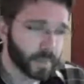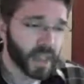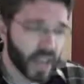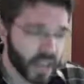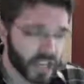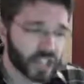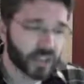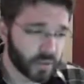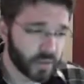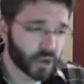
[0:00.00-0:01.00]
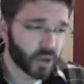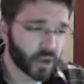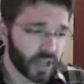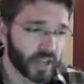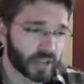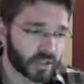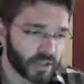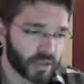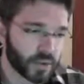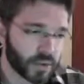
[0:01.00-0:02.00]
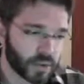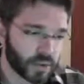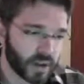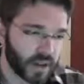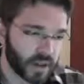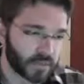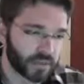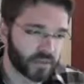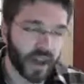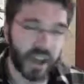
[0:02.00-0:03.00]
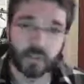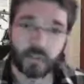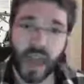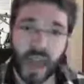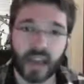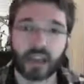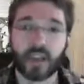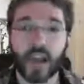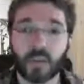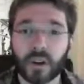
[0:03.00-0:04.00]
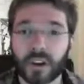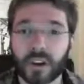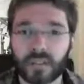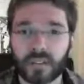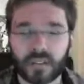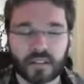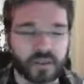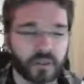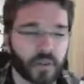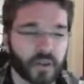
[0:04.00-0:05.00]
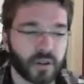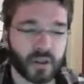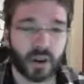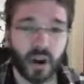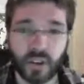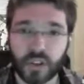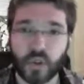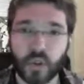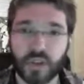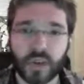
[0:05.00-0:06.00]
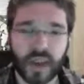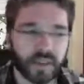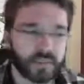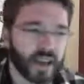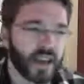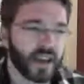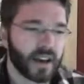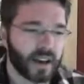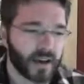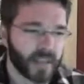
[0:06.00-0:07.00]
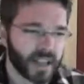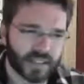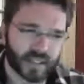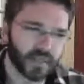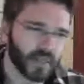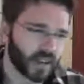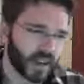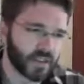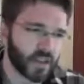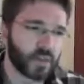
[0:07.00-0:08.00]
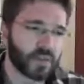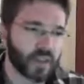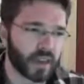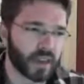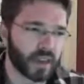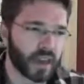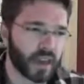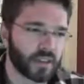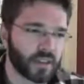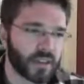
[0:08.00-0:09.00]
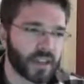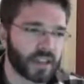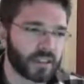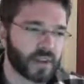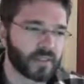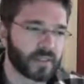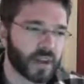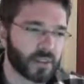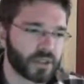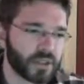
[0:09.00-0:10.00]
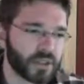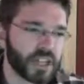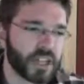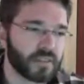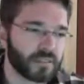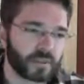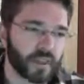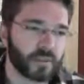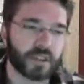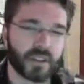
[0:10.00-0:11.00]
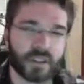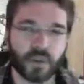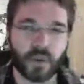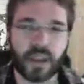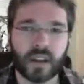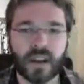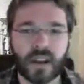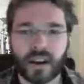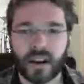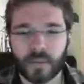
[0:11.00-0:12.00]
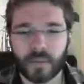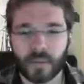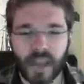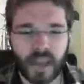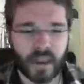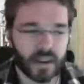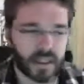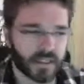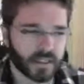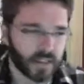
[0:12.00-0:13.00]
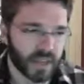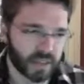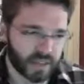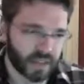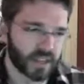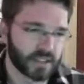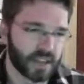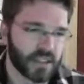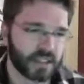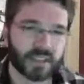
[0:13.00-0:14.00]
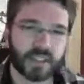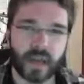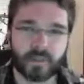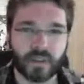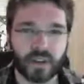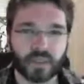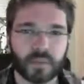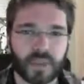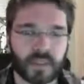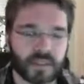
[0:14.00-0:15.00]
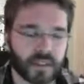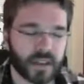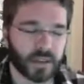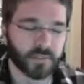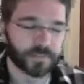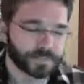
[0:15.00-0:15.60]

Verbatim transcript: additionally, we're working to uh, provide paying client work for the artist core that we have. Um, that's something that I don't think any other collective has been able to achieve up until this point. Um, and it's something, it's the next logical step for us because uh,